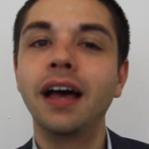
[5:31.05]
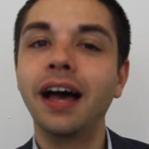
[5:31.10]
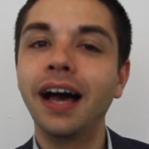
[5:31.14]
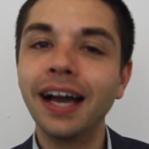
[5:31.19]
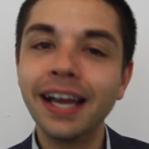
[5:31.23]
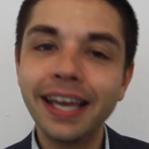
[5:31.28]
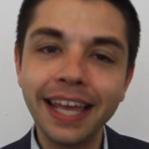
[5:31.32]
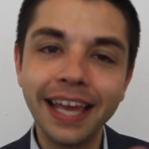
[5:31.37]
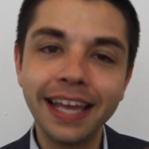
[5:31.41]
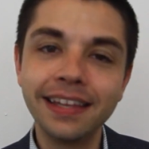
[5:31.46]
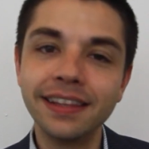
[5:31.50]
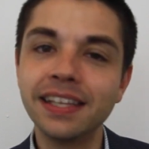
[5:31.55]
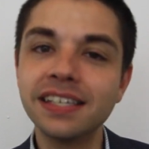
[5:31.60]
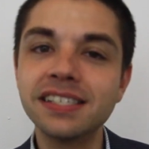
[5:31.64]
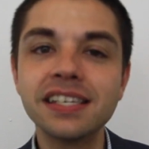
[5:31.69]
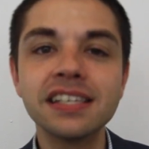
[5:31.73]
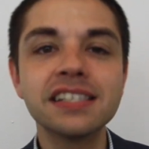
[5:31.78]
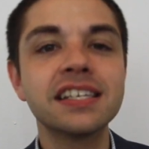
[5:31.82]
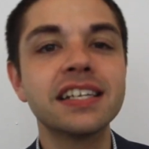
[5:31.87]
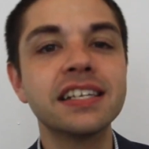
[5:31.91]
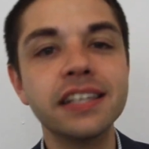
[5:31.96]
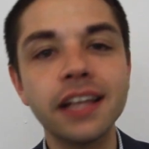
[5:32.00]
Again, this
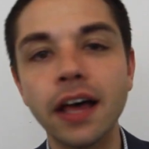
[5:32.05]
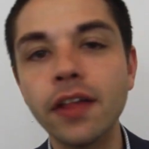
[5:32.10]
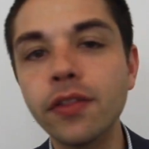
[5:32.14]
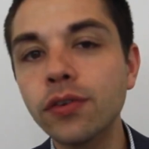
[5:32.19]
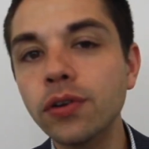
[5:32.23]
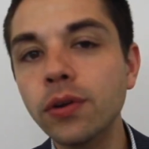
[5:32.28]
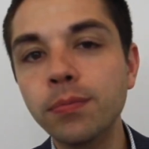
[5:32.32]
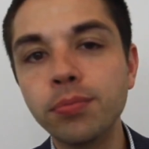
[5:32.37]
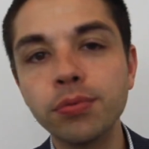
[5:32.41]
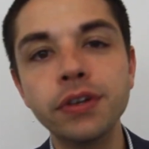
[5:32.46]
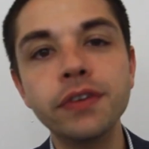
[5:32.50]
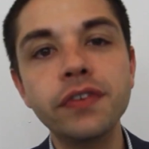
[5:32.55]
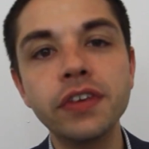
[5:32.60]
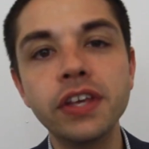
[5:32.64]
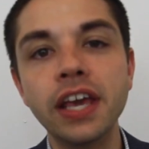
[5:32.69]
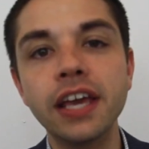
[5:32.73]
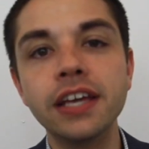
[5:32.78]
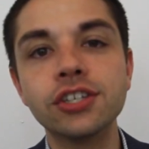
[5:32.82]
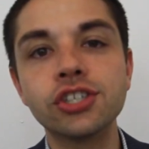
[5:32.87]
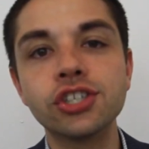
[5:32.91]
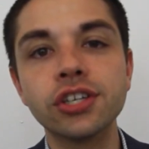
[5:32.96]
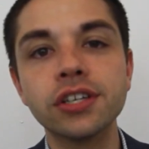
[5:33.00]
is another
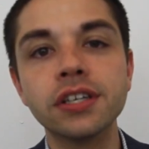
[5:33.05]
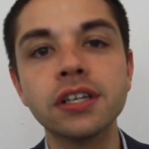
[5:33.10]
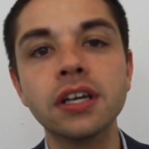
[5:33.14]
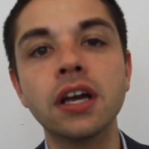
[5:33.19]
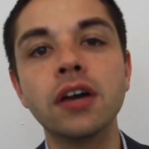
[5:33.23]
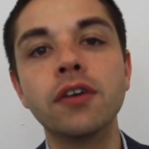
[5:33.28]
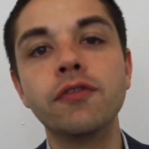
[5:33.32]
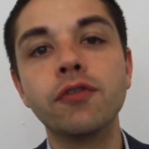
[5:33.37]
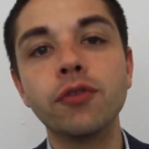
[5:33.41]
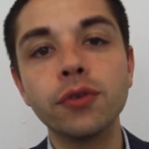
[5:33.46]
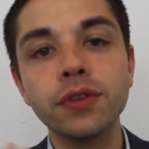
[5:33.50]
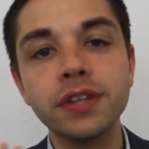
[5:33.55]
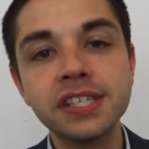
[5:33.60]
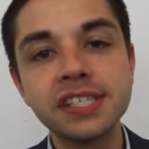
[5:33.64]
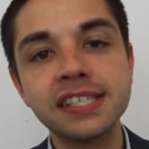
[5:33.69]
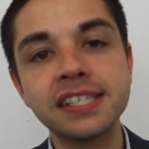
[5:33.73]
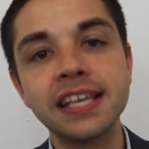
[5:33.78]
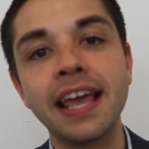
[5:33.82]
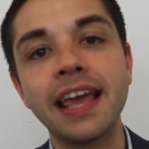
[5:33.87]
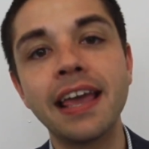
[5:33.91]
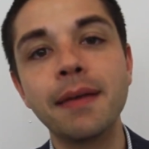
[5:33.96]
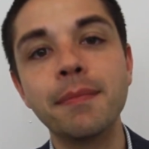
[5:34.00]
abbreviation for the
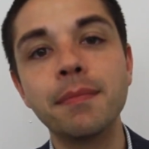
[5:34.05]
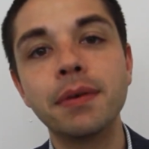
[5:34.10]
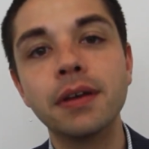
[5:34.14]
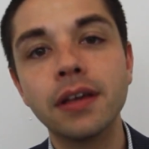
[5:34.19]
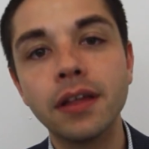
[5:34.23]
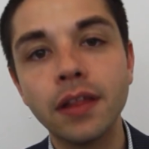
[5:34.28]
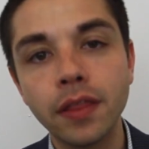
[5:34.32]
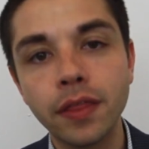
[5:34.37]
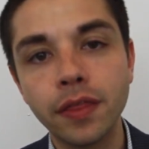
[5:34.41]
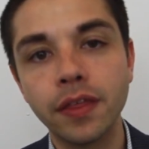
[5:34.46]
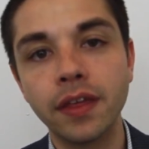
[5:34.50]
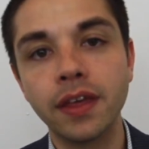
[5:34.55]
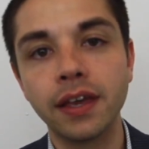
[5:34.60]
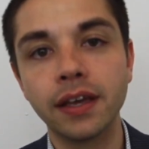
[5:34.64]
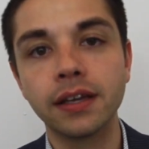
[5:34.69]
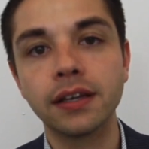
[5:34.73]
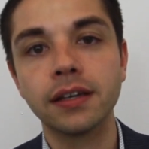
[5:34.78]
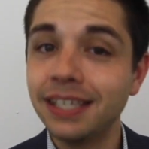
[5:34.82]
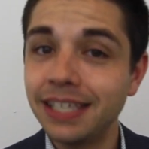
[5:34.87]
same thing.